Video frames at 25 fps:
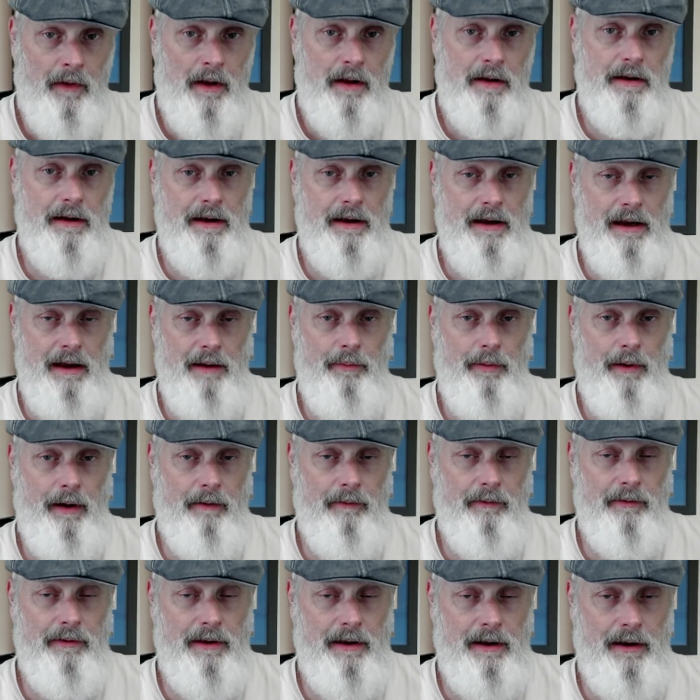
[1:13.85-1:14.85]
to keep
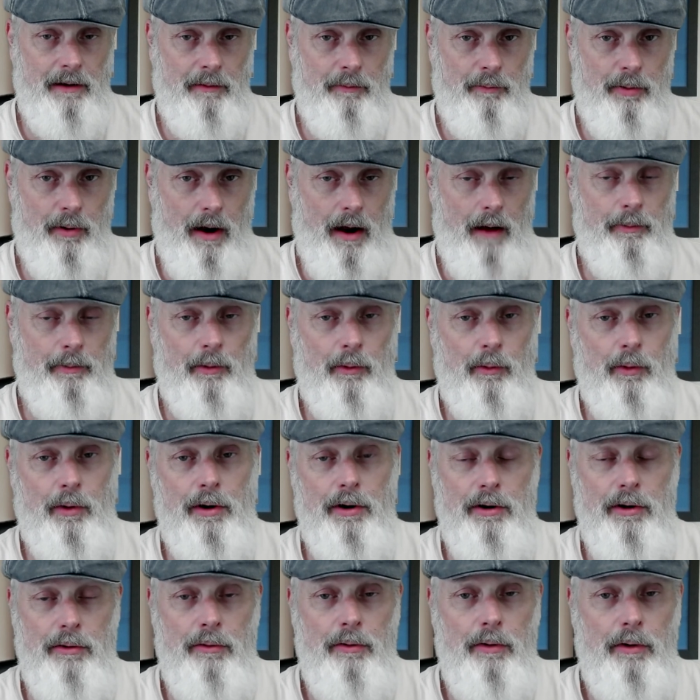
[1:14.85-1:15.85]
everything proper where
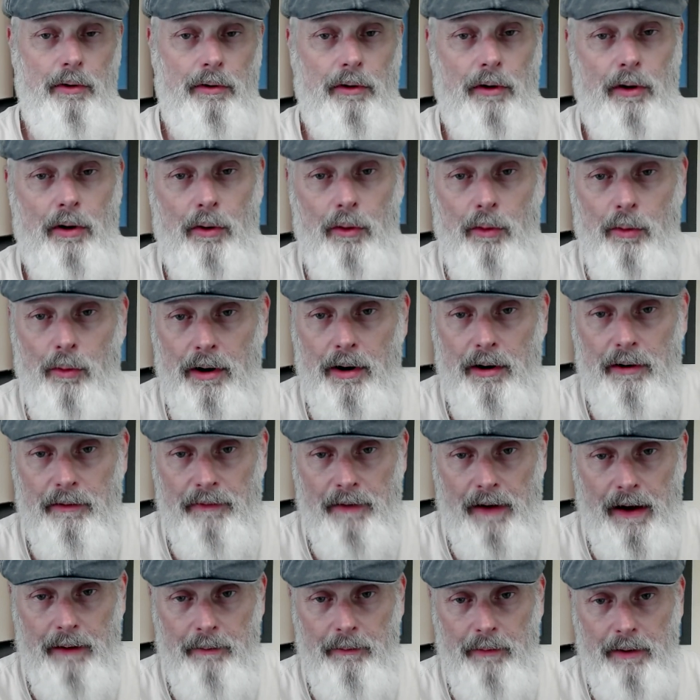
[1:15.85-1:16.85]
you know where to
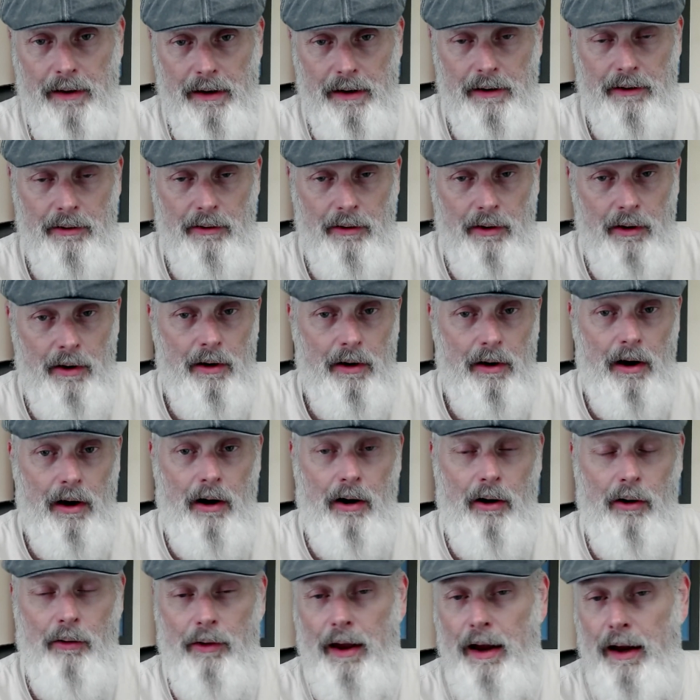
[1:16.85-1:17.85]
find me and
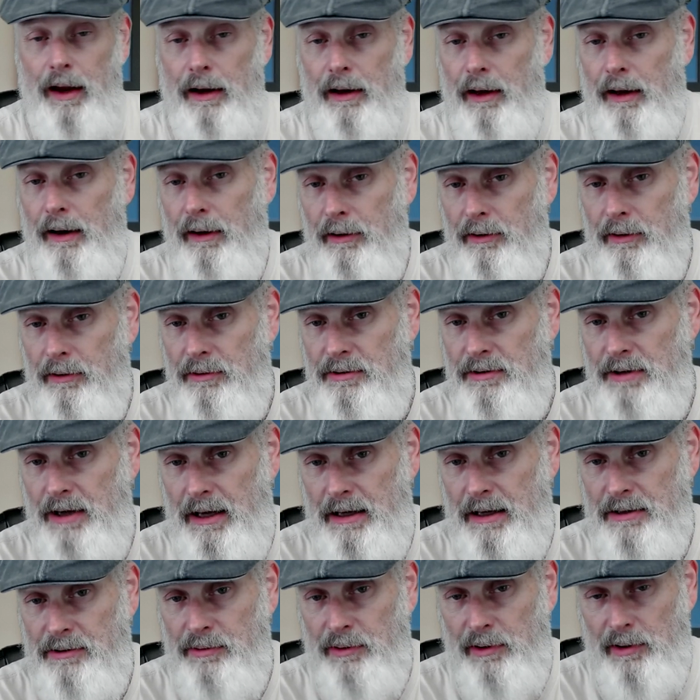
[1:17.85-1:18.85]
all that kind of good
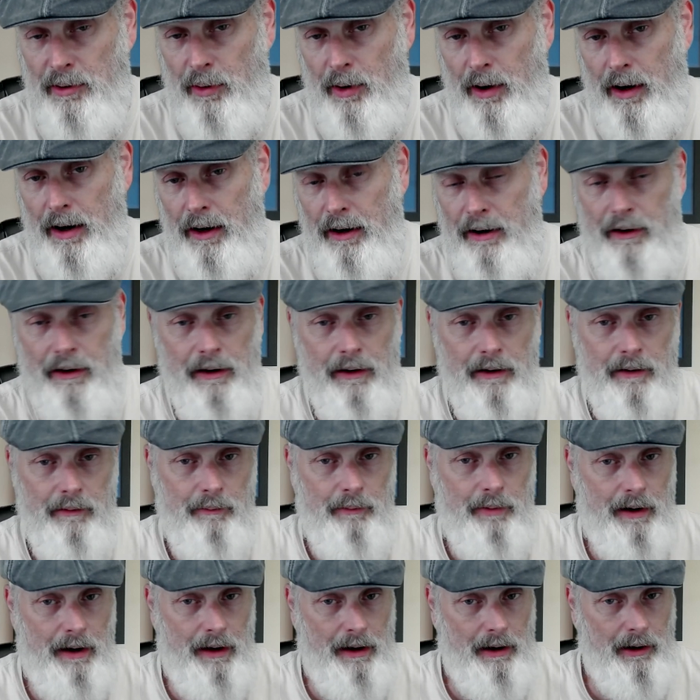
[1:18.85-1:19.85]
jazz required
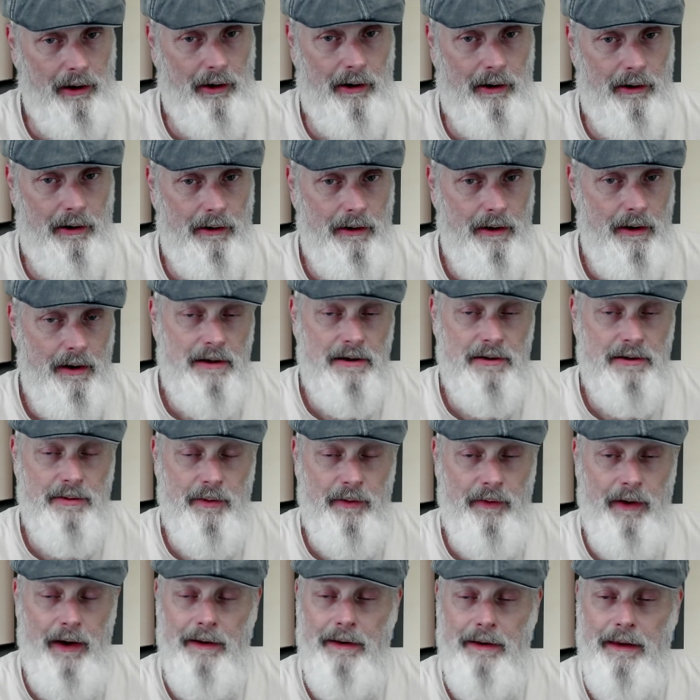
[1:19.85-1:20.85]
by law. So
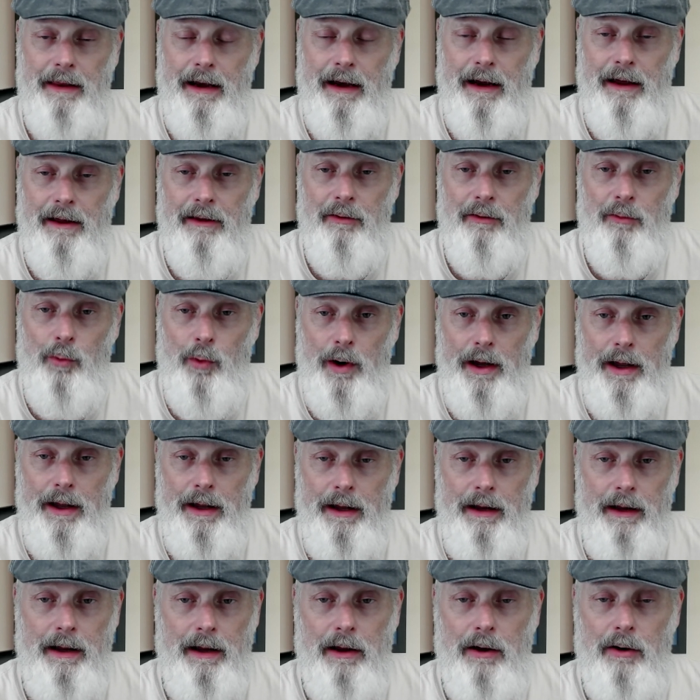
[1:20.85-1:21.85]
we got that out of the
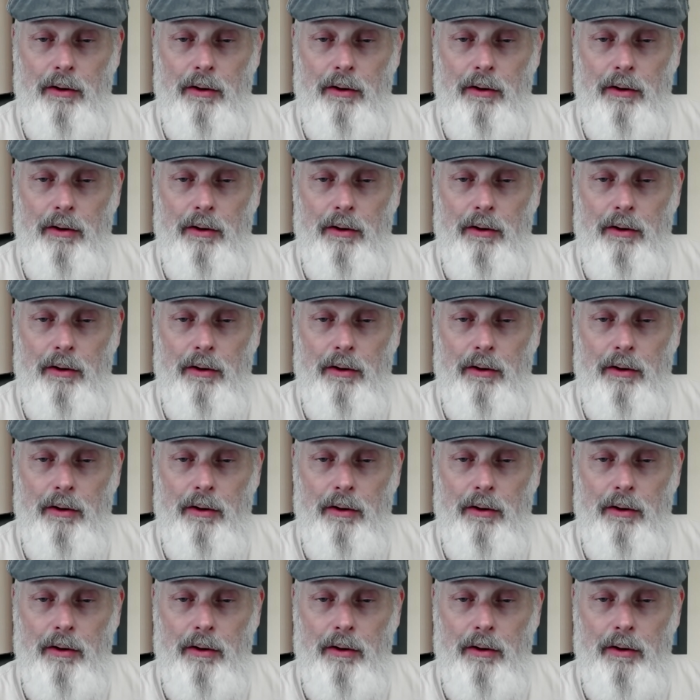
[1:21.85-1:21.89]
way.